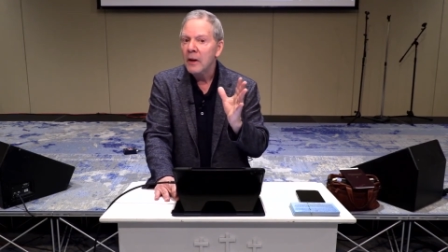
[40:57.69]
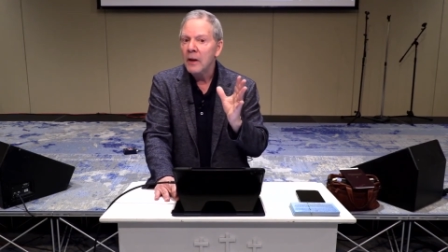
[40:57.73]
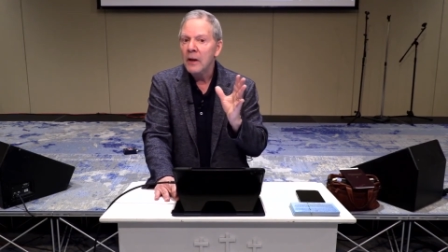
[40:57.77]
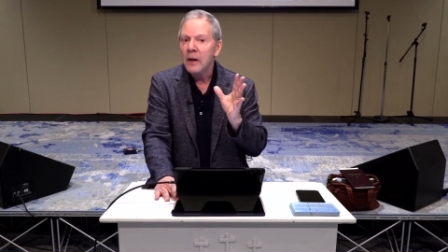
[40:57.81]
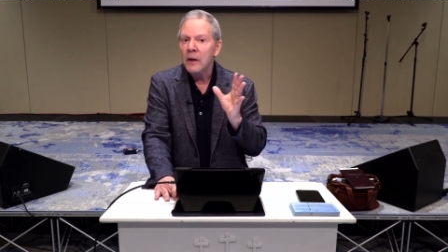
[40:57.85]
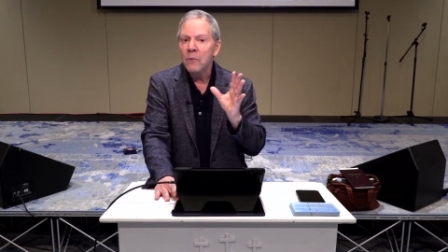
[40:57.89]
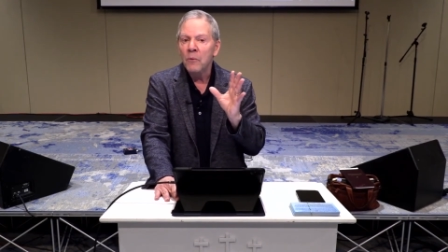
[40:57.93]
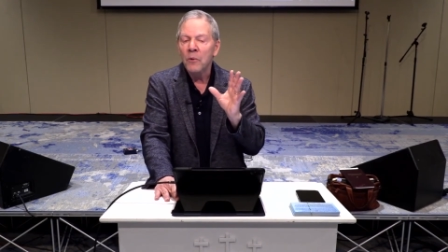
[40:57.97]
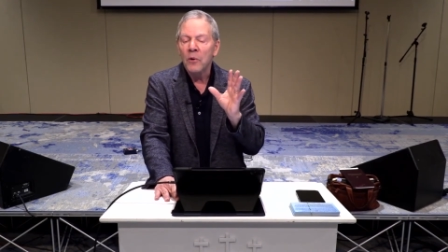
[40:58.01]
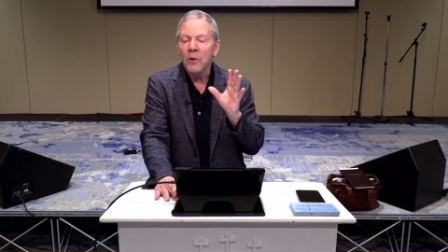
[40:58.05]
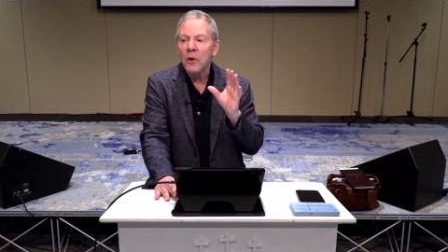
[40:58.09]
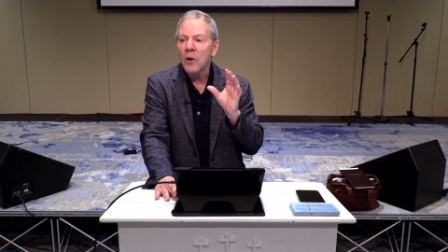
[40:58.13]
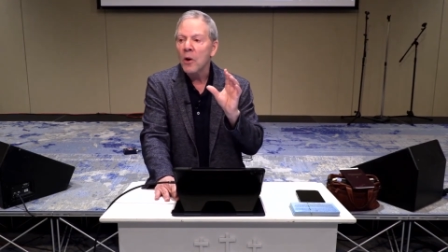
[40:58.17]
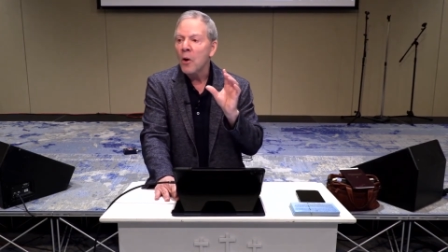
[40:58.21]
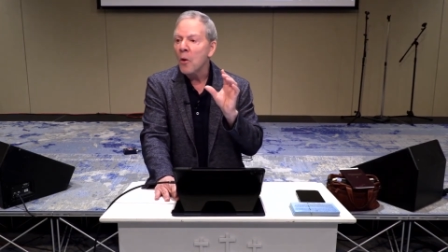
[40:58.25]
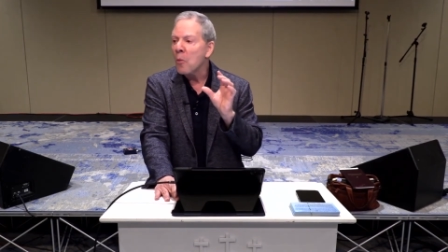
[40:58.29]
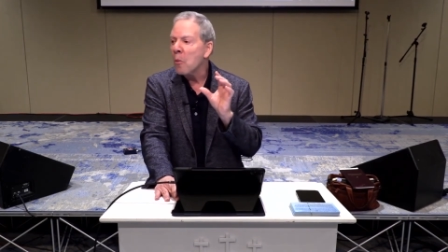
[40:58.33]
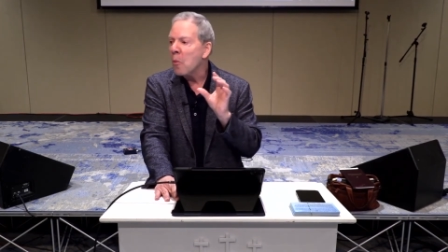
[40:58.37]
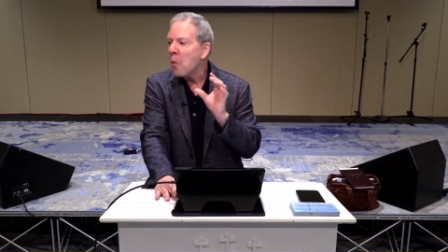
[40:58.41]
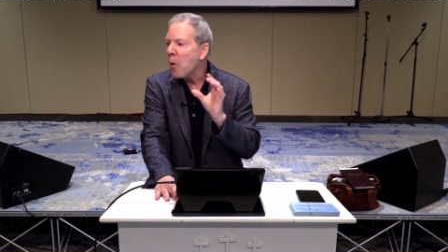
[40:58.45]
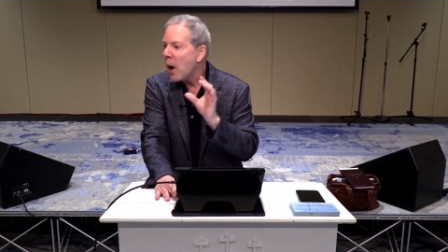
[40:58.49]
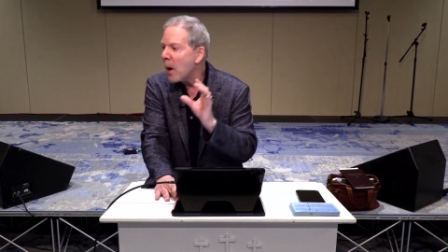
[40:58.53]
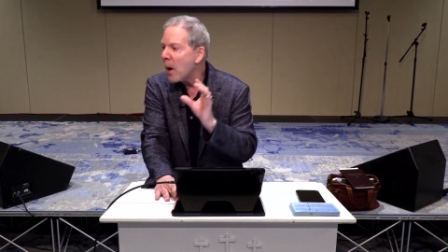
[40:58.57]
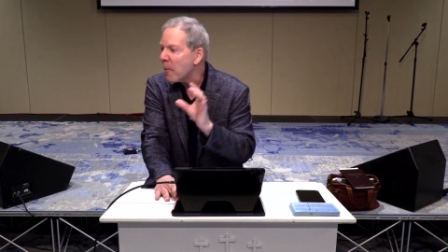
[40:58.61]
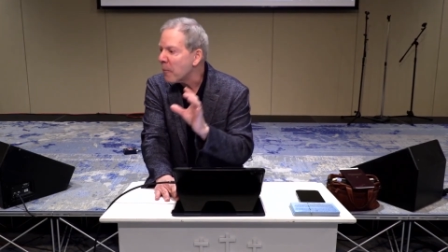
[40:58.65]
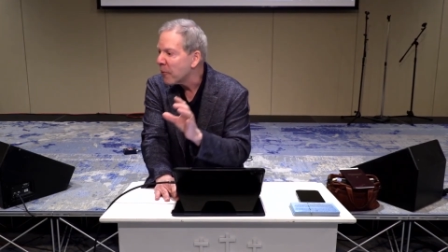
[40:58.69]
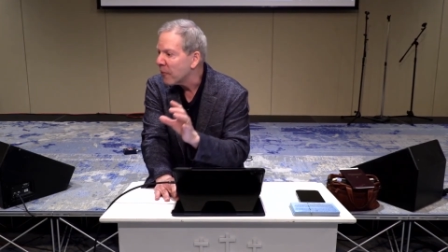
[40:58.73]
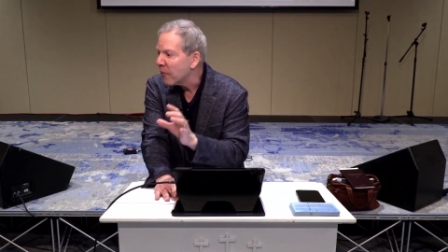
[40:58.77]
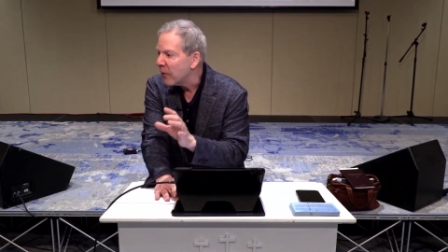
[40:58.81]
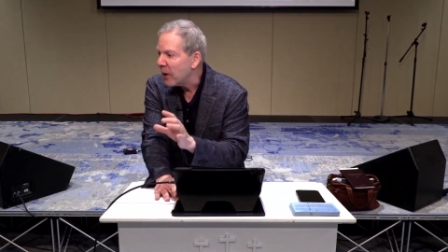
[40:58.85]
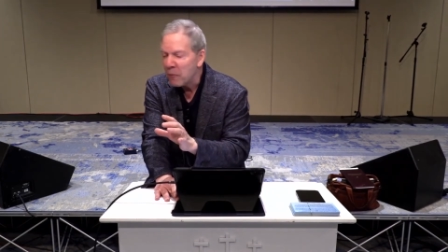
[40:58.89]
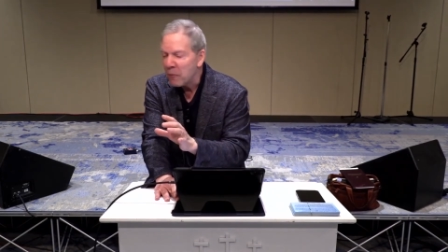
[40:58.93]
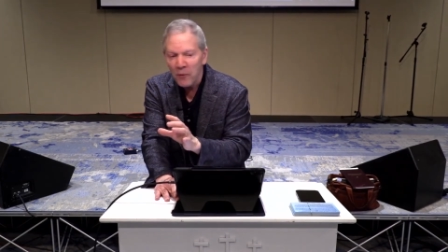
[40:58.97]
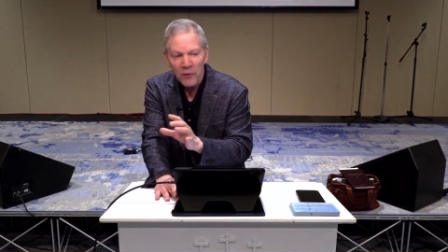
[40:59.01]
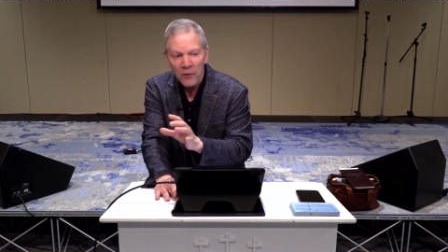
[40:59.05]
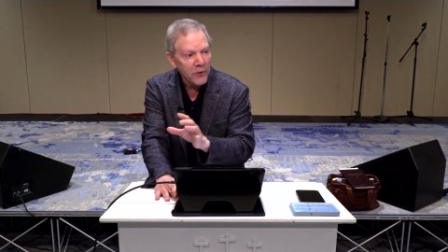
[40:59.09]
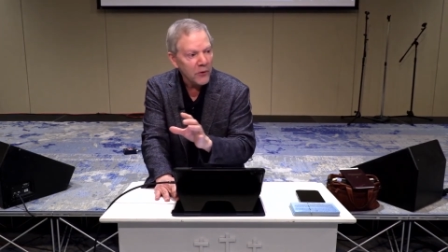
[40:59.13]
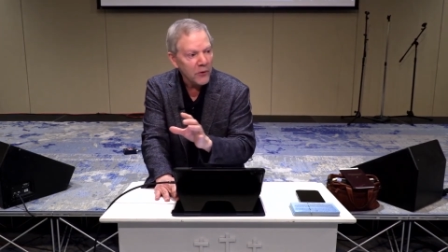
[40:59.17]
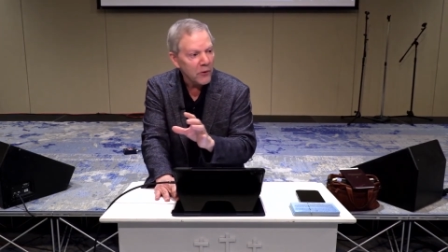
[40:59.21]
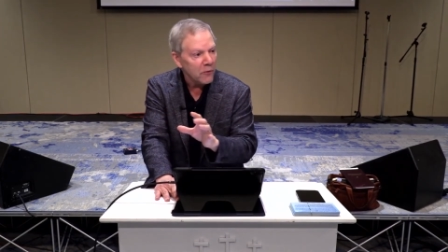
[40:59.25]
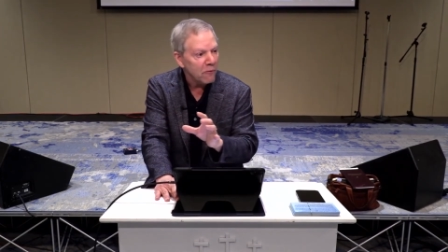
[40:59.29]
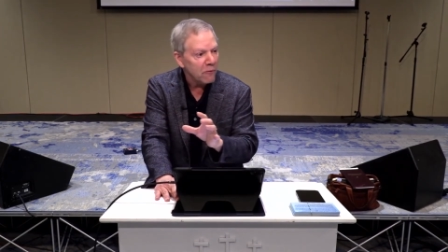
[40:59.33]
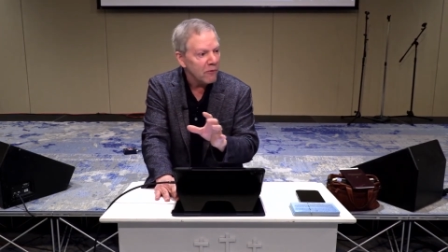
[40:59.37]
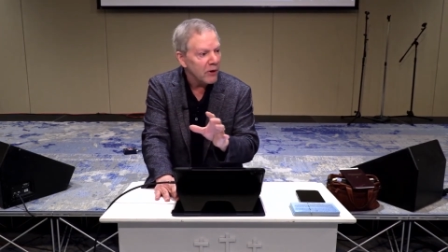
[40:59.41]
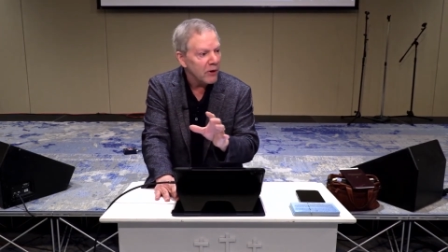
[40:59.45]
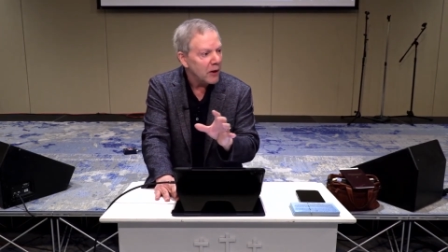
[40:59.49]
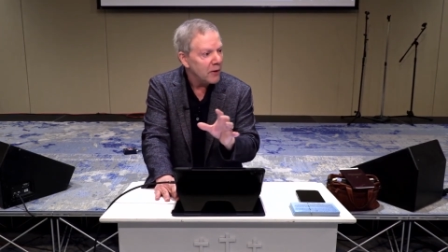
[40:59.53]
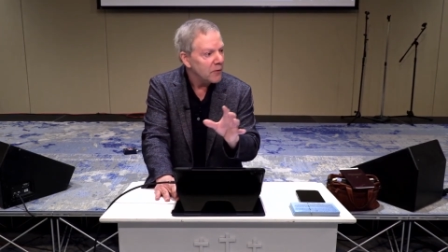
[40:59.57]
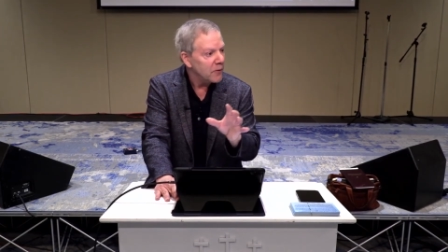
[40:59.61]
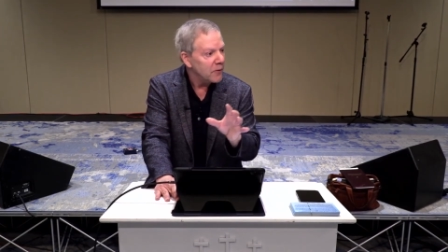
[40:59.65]
it will cooperate with you
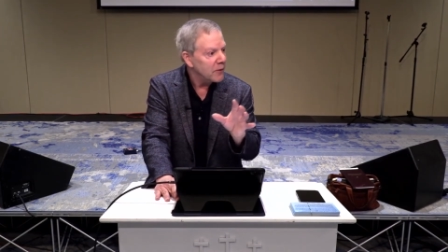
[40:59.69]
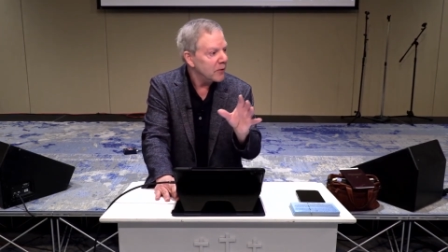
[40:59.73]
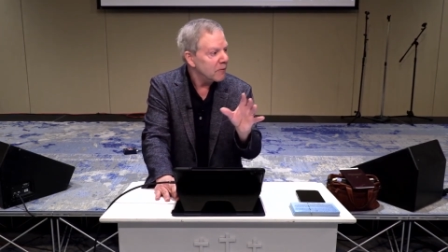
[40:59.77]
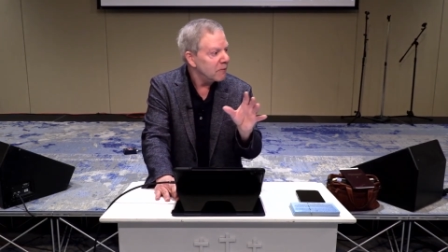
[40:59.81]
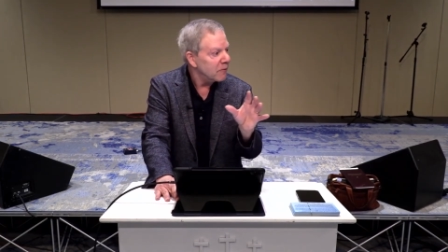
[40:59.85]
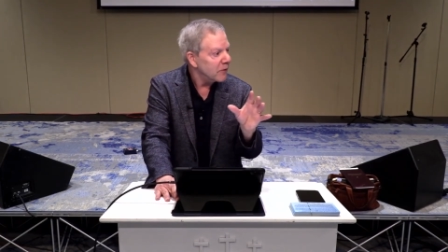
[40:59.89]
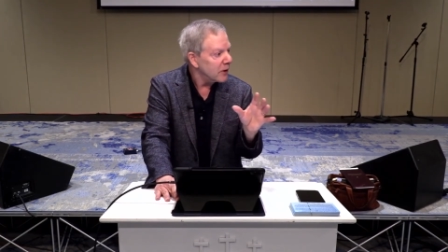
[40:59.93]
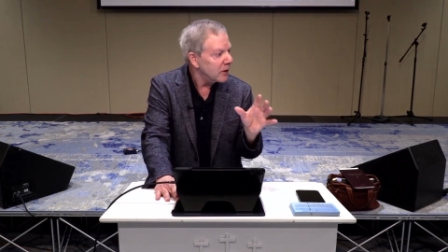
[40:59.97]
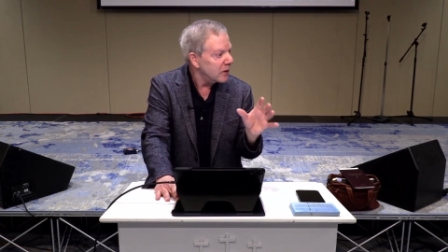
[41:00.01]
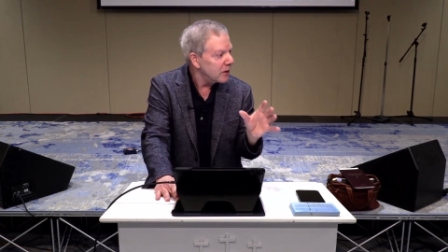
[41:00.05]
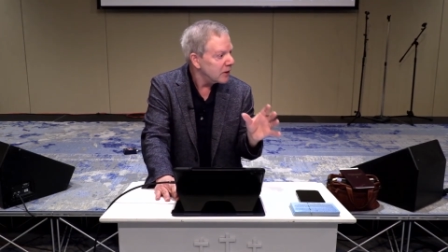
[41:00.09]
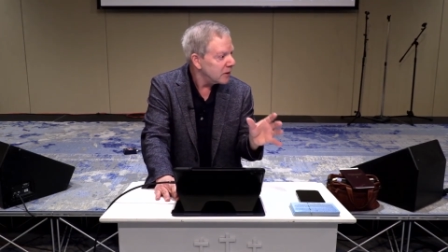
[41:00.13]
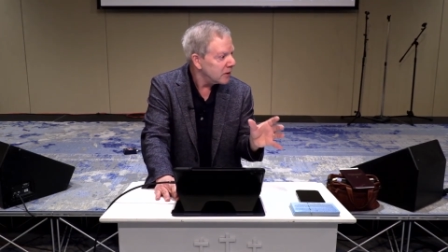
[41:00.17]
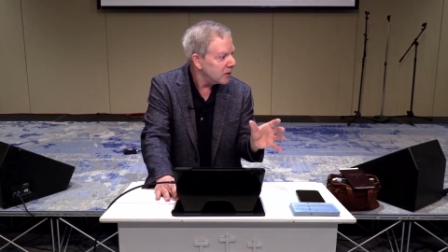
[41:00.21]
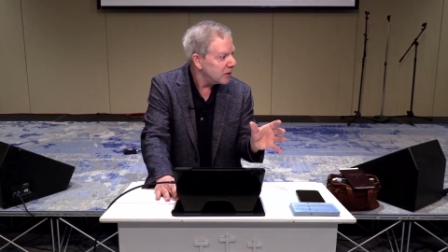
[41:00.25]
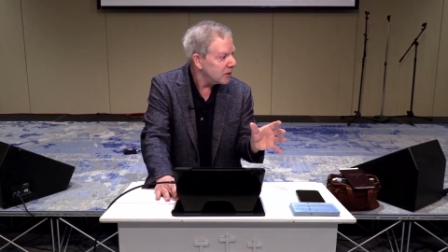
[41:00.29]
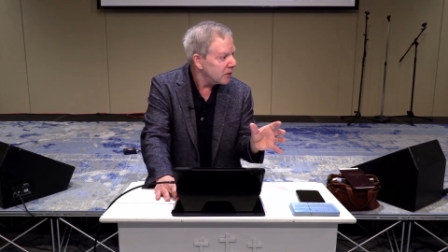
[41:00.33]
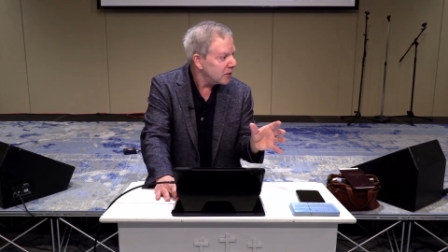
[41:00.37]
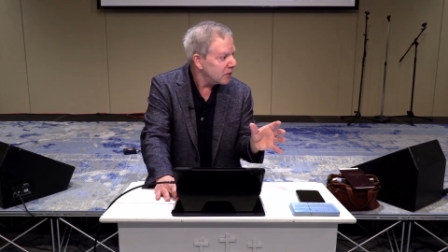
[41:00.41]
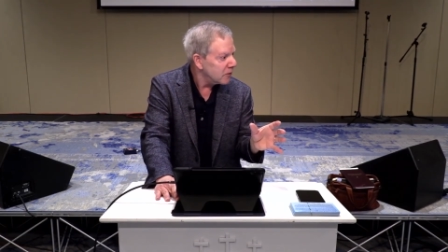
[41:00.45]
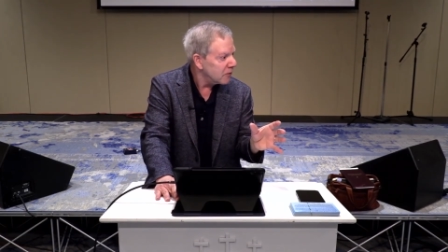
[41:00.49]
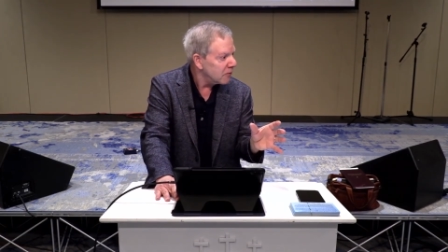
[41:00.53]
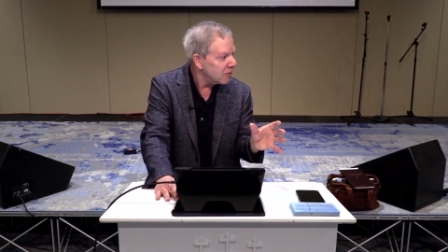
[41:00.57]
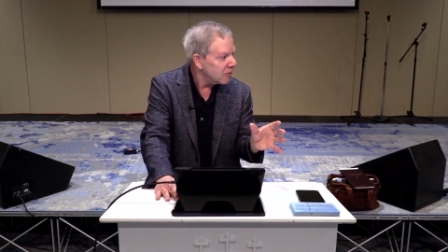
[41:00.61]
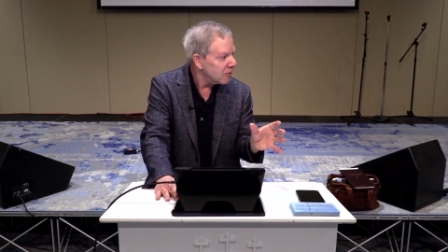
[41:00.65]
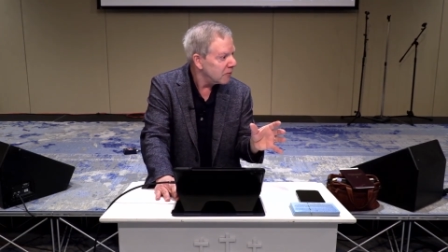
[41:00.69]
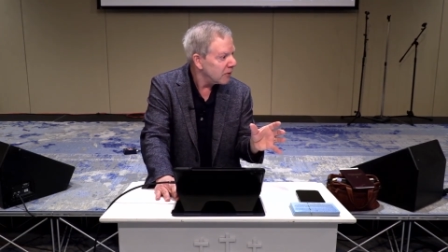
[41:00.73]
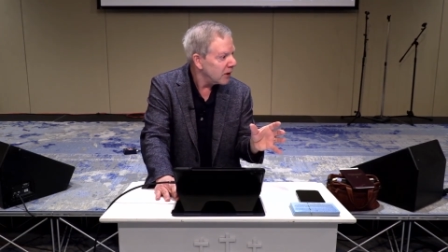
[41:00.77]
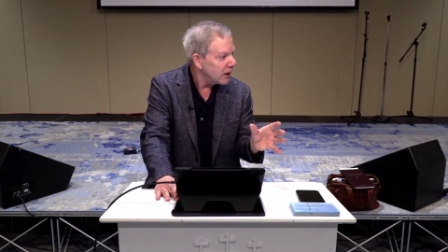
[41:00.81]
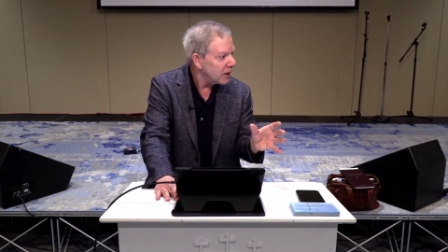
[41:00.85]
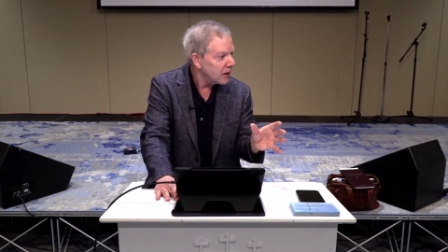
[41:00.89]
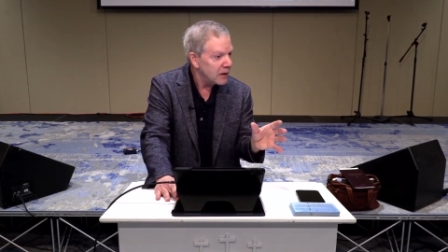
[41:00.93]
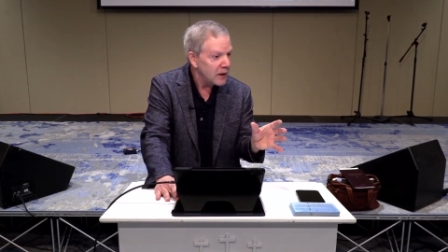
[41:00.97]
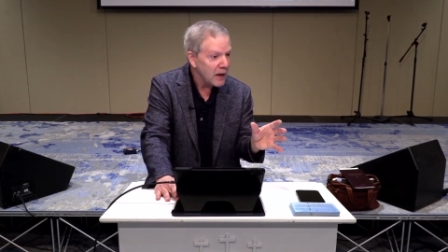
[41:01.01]
rather than resist you. Right